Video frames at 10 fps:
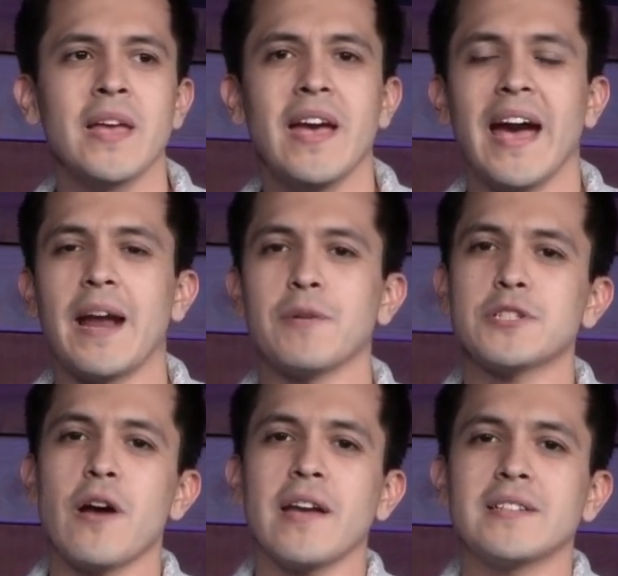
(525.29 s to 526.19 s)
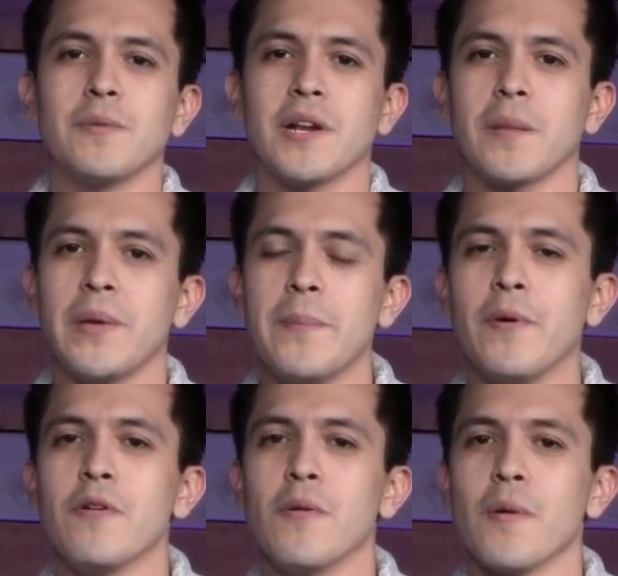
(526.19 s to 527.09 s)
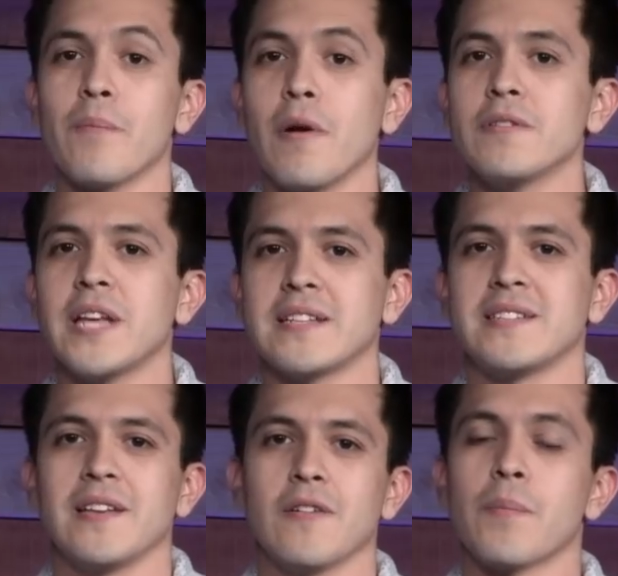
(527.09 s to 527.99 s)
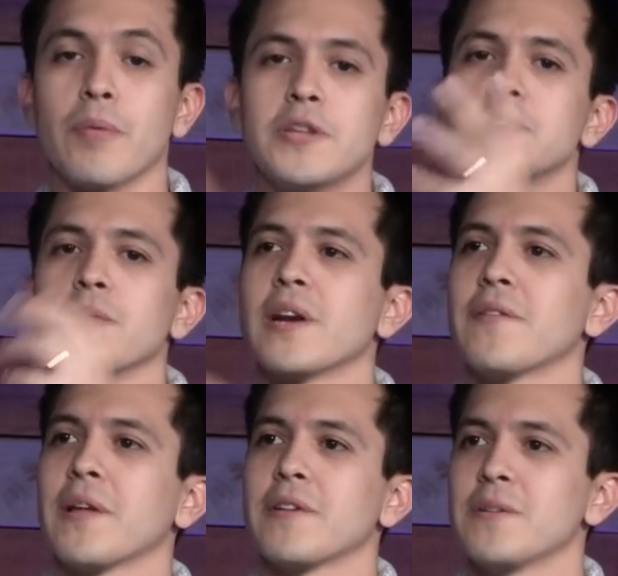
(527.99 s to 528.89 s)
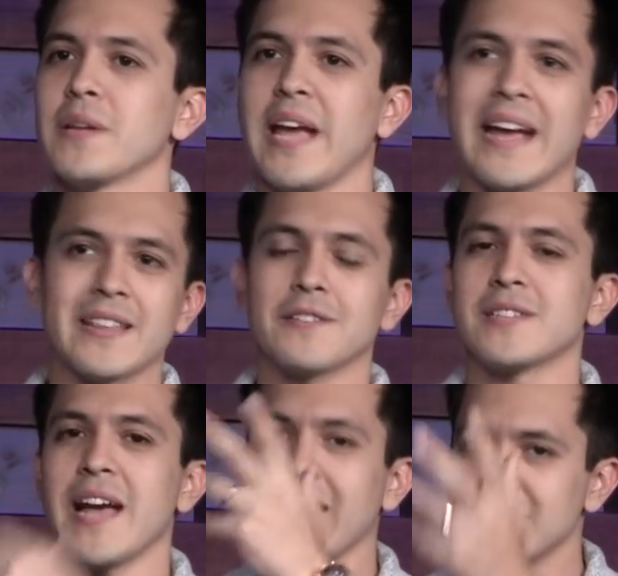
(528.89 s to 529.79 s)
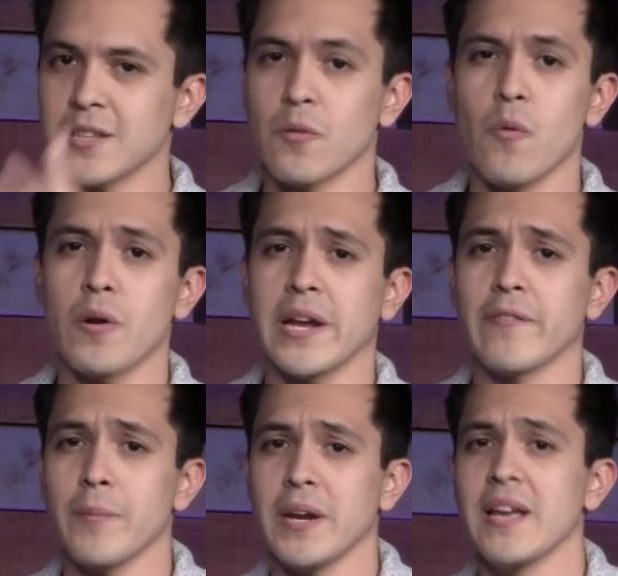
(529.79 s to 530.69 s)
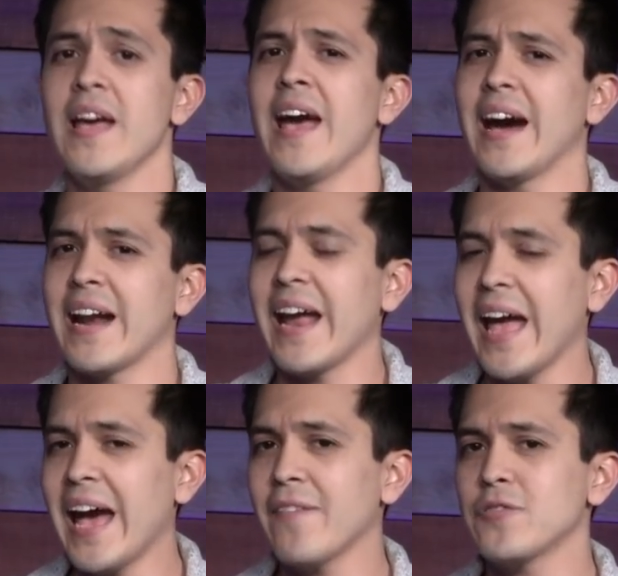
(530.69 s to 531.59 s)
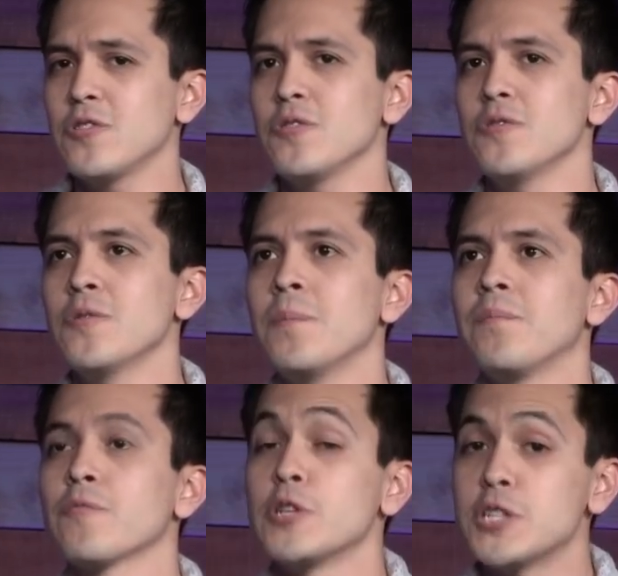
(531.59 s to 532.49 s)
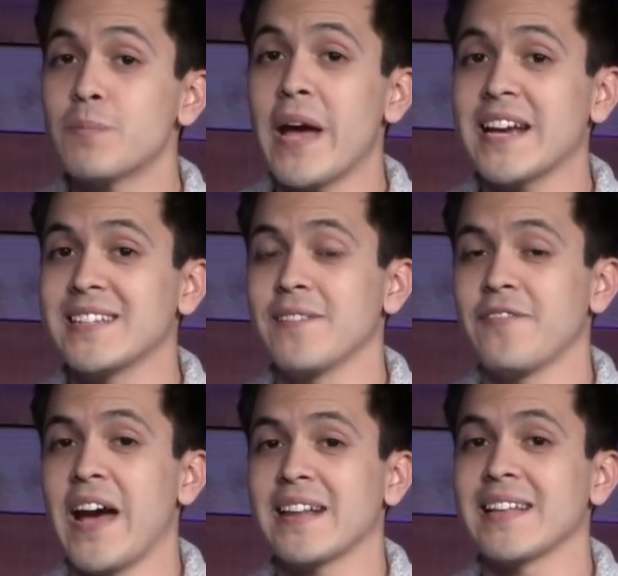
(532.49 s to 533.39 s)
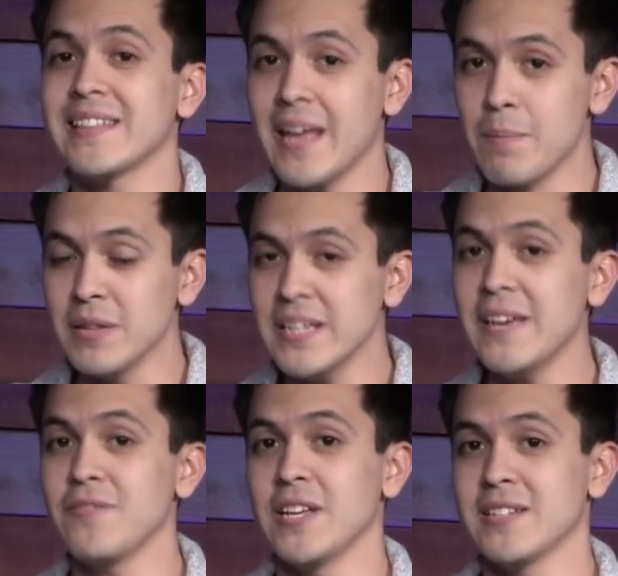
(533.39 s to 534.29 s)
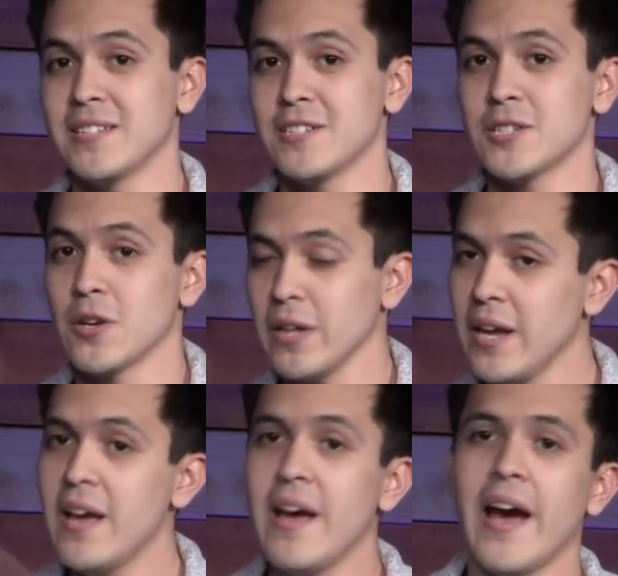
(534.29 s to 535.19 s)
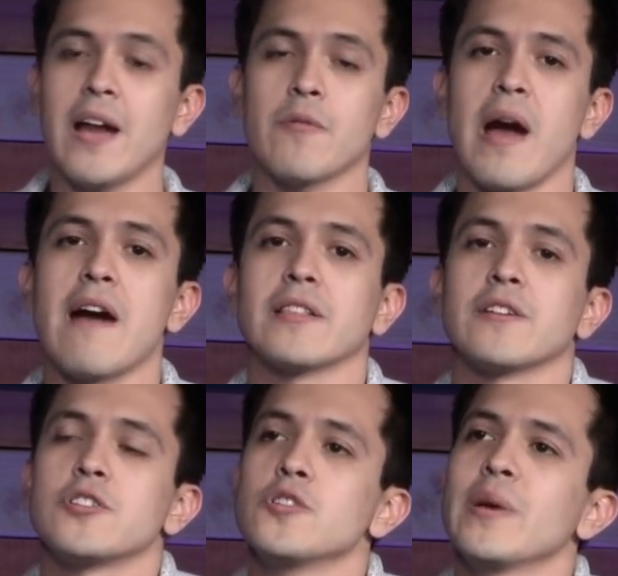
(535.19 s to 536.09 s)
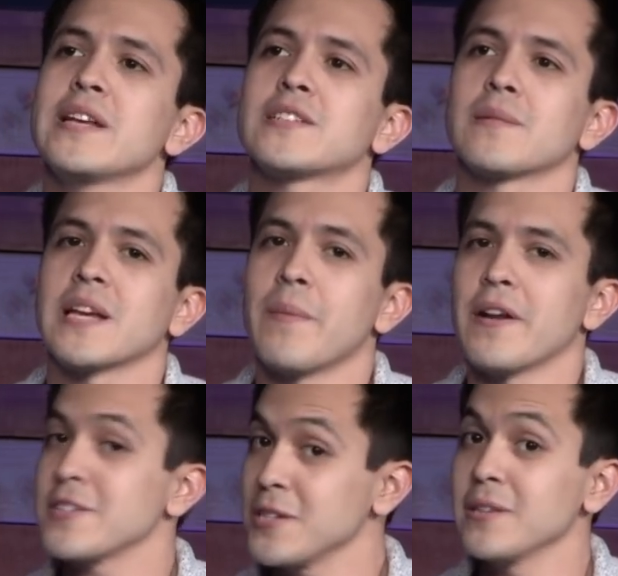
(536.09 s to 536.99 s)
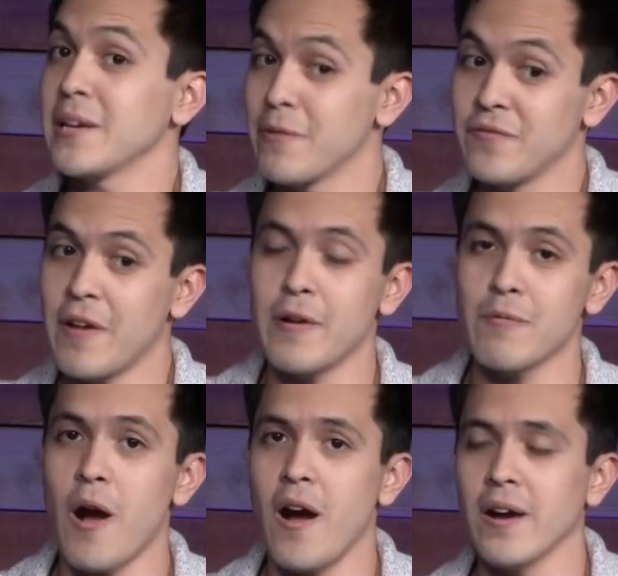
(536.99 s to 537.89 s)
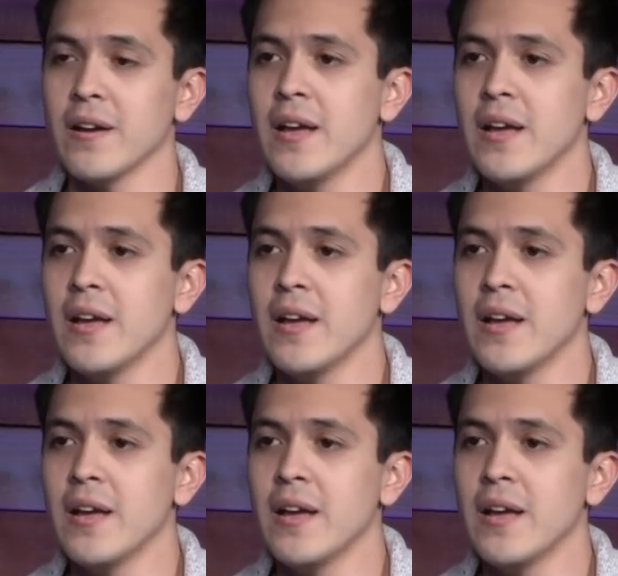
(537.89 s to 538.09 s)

And I was talking to one of the people who were protesting or preaching, whatever they were doing. They had their signs and they're warning everybody. And I have to respect the fact that they believed it sincerely and were out there doing something about it. Still, they were very wrong.